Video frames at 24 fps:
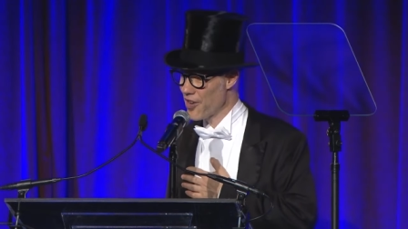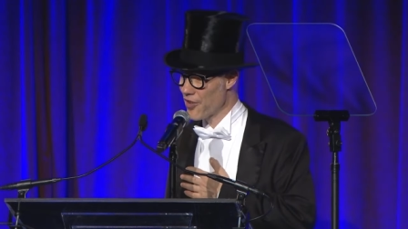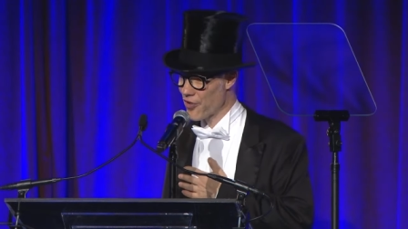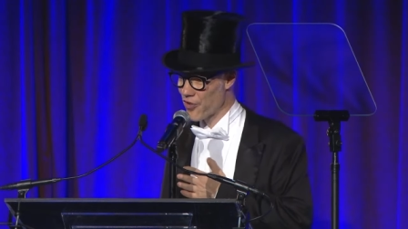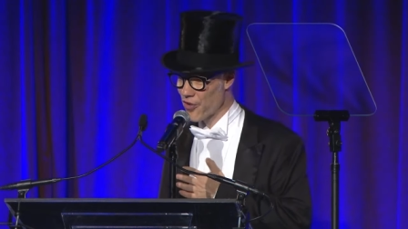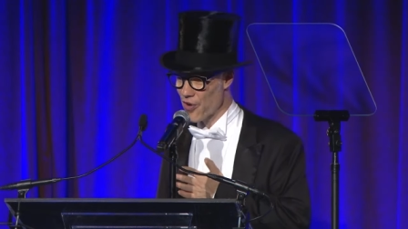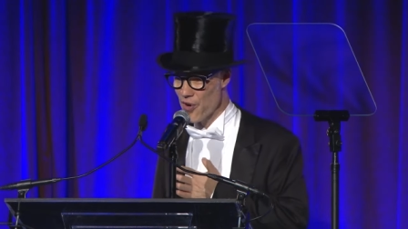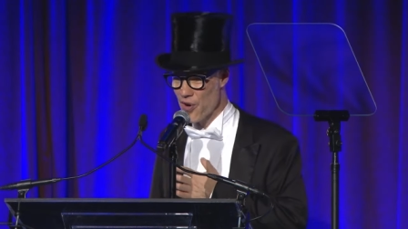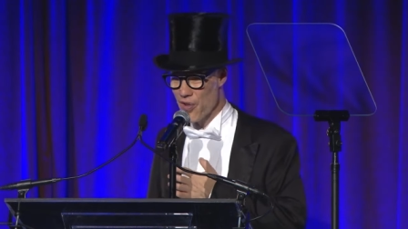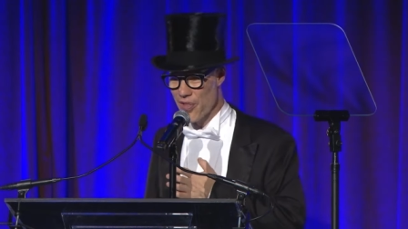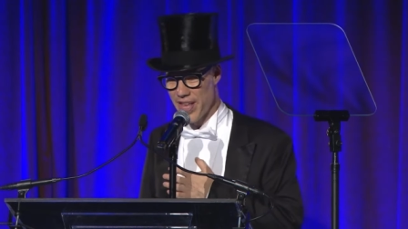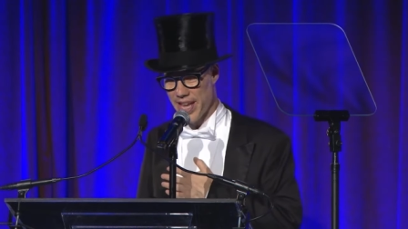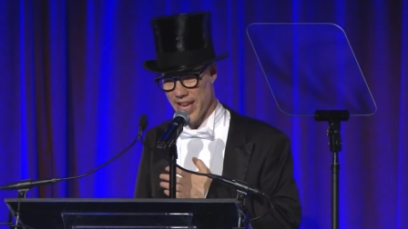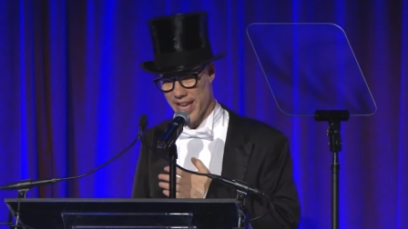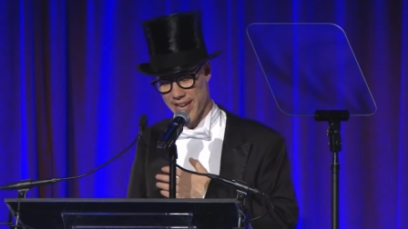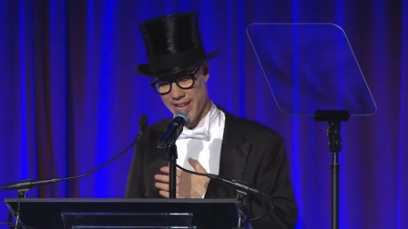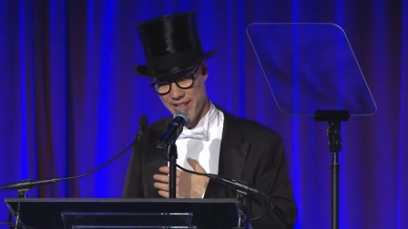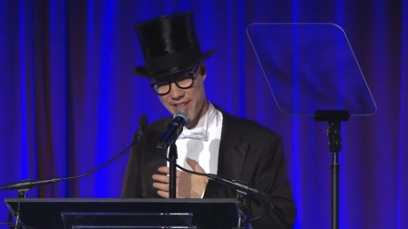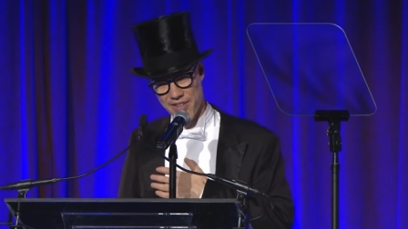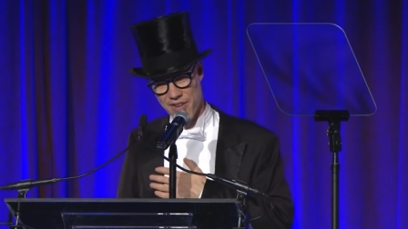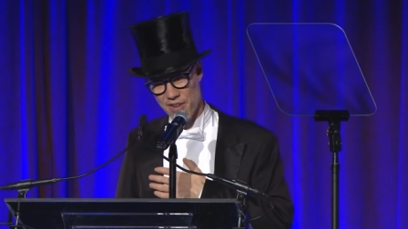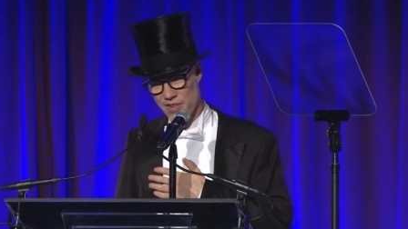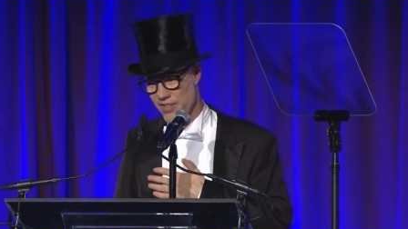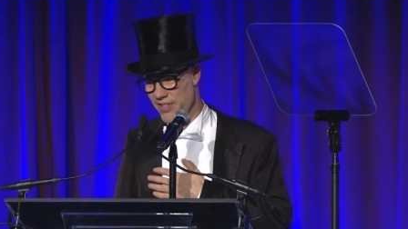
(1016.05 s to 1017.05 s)
sure, the
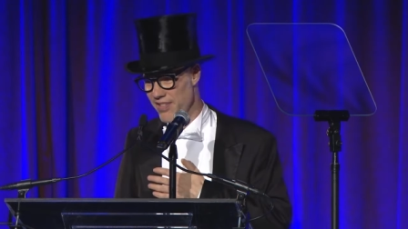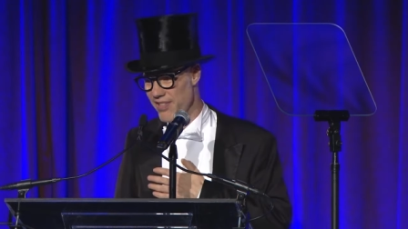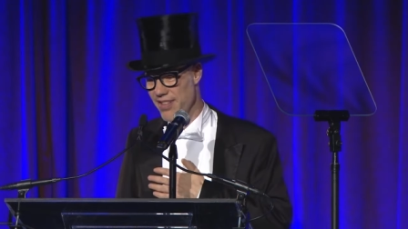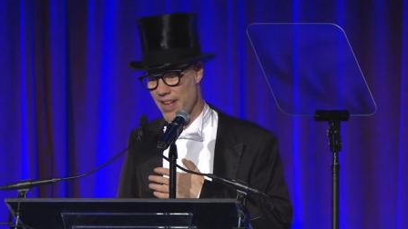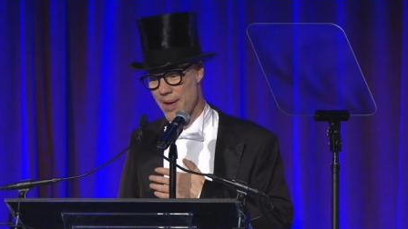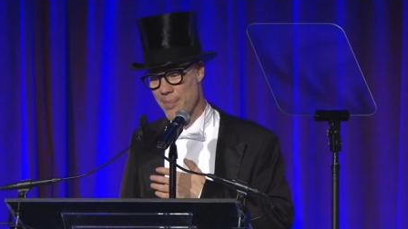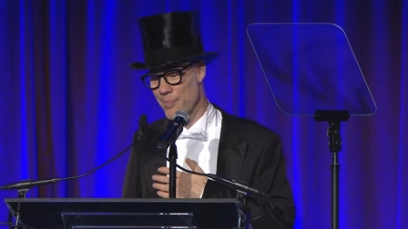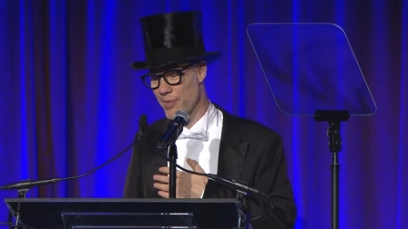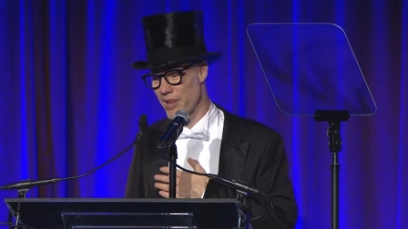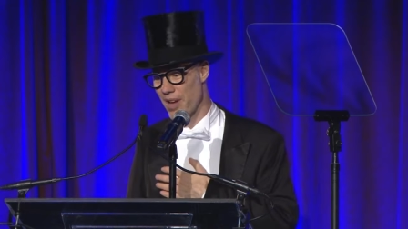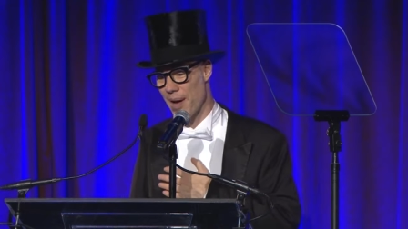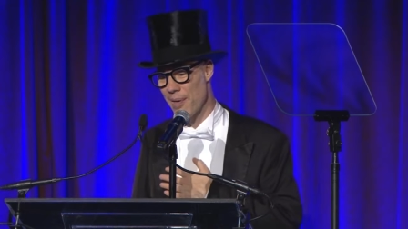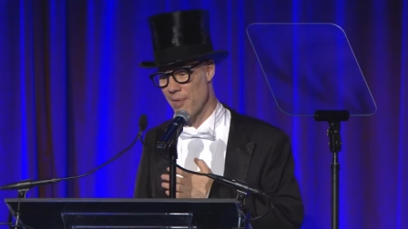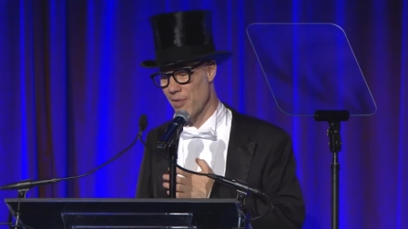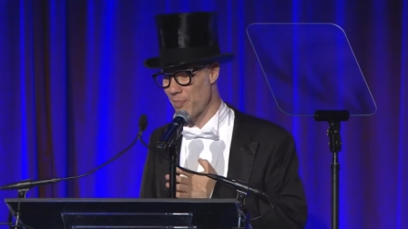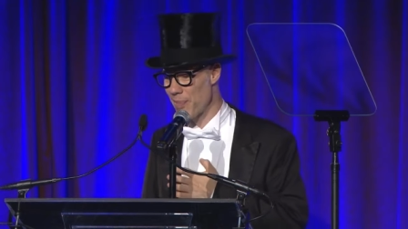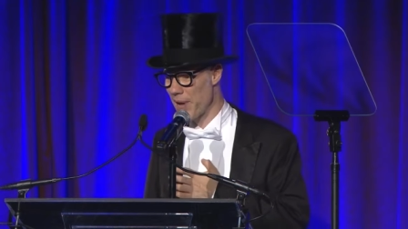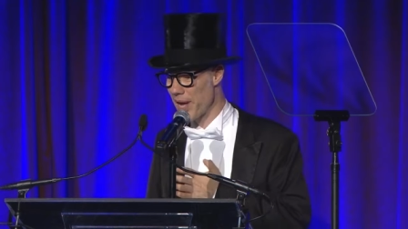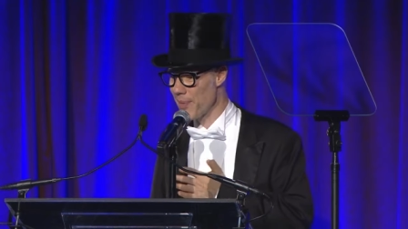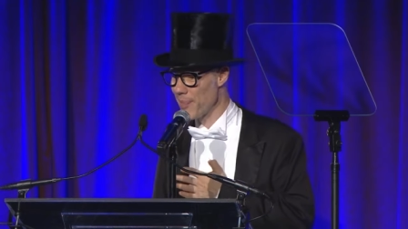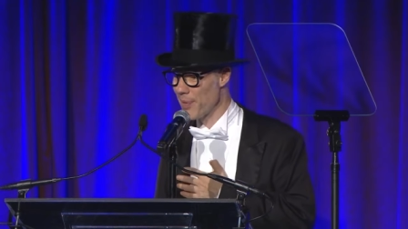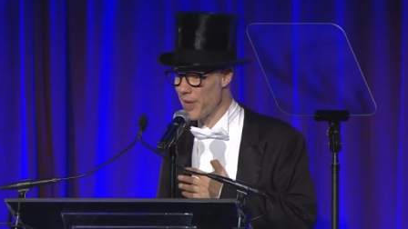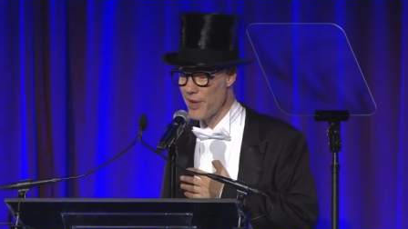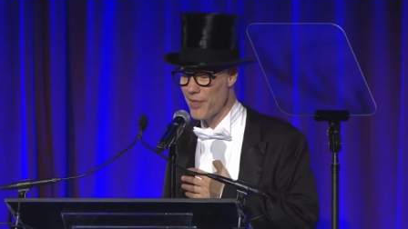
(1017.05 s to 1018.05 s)
hits are sometimes
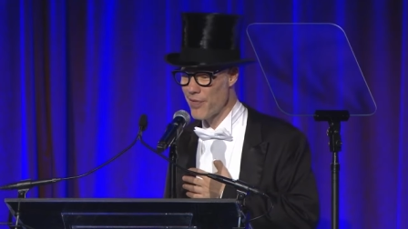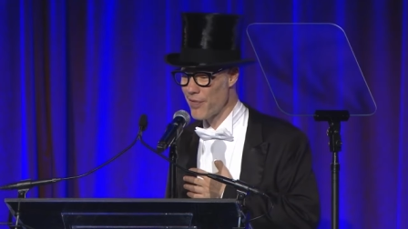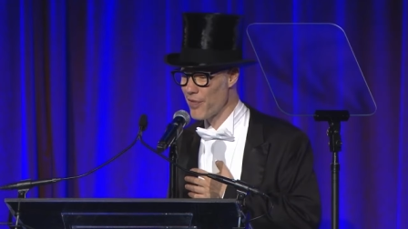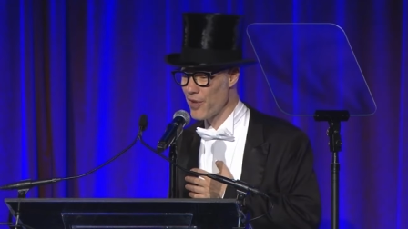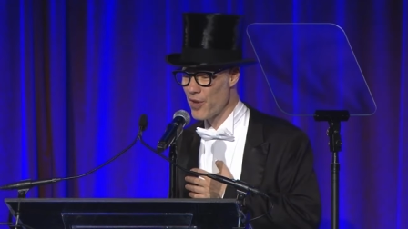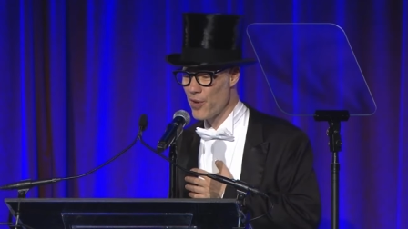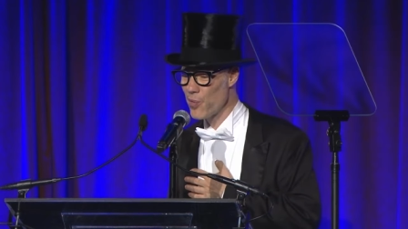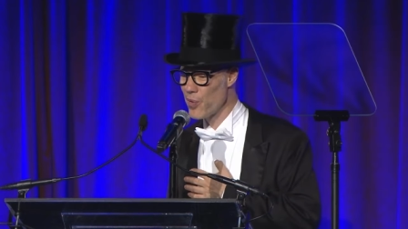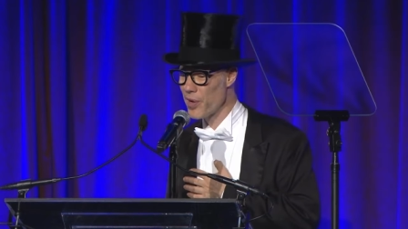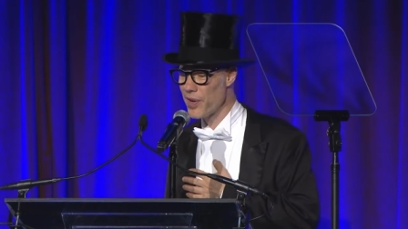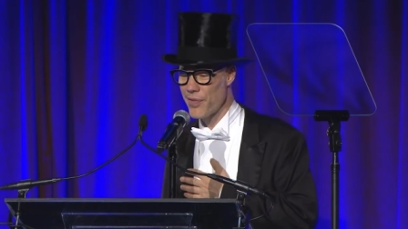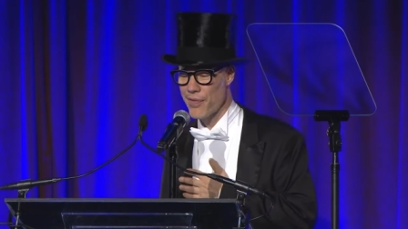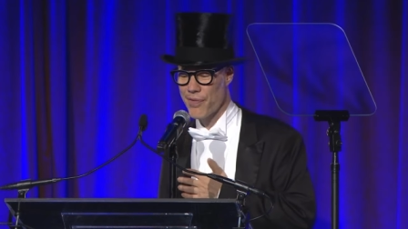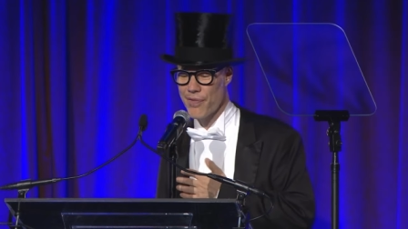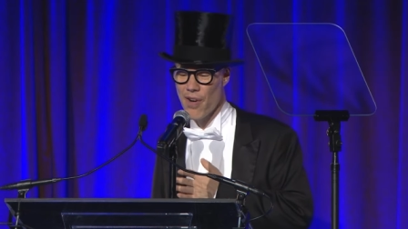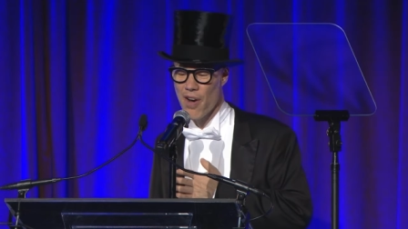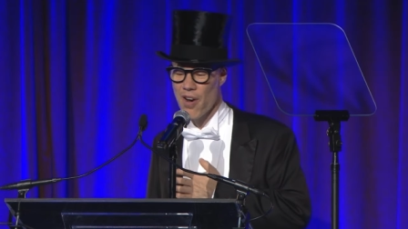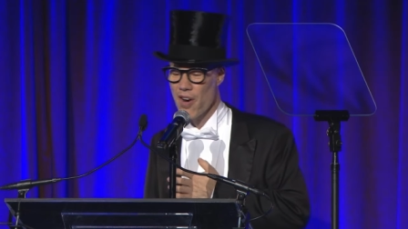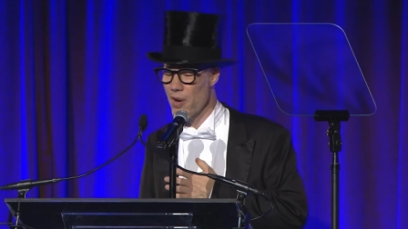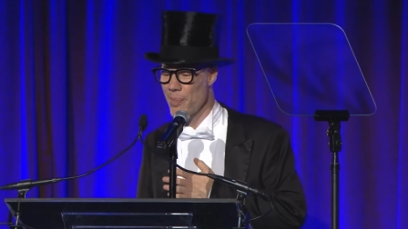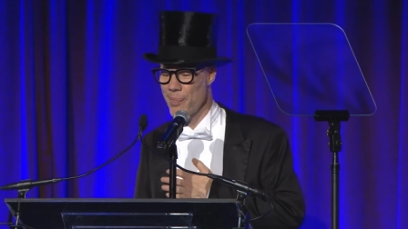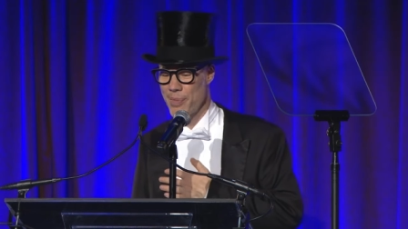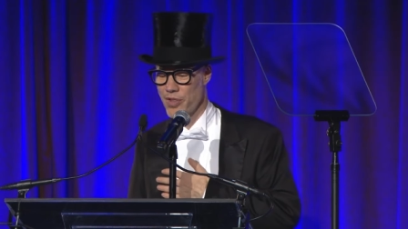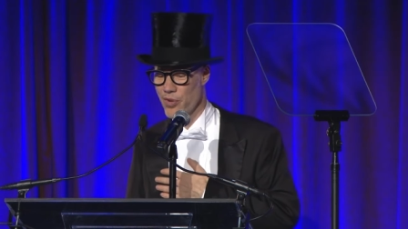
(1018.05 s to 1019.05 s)
maybe few and
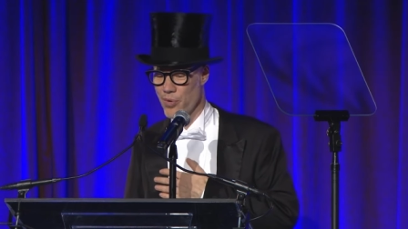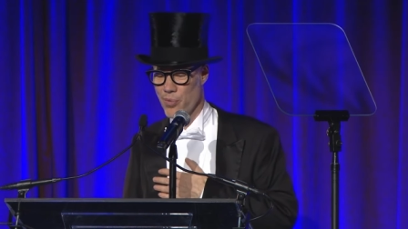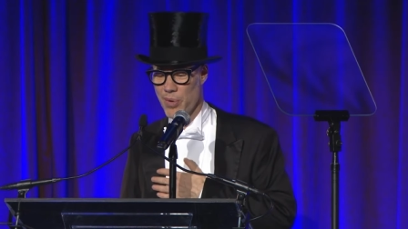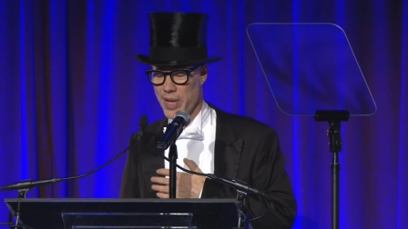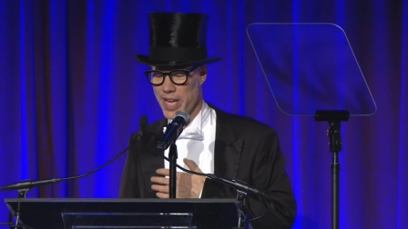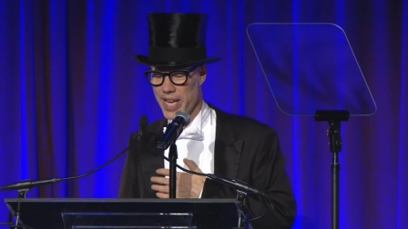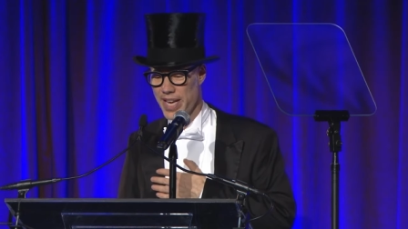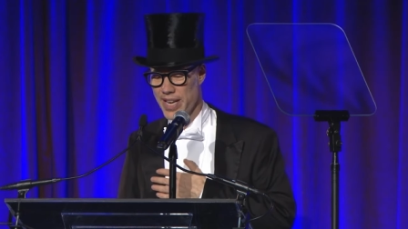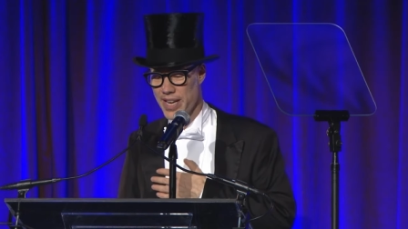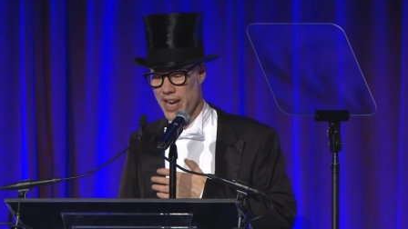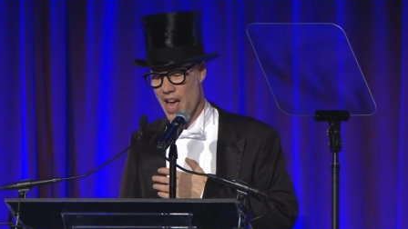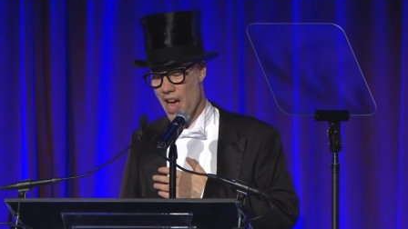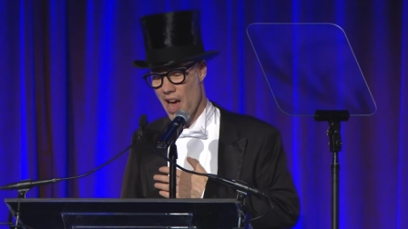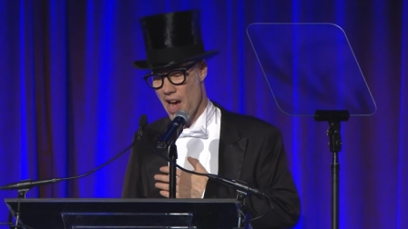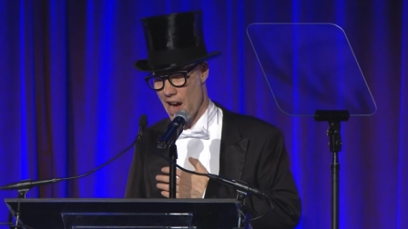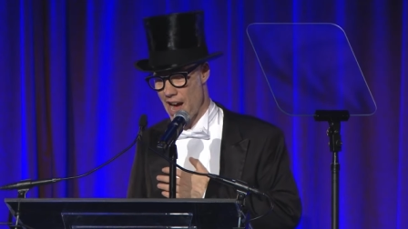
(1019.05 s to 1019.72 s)
far between.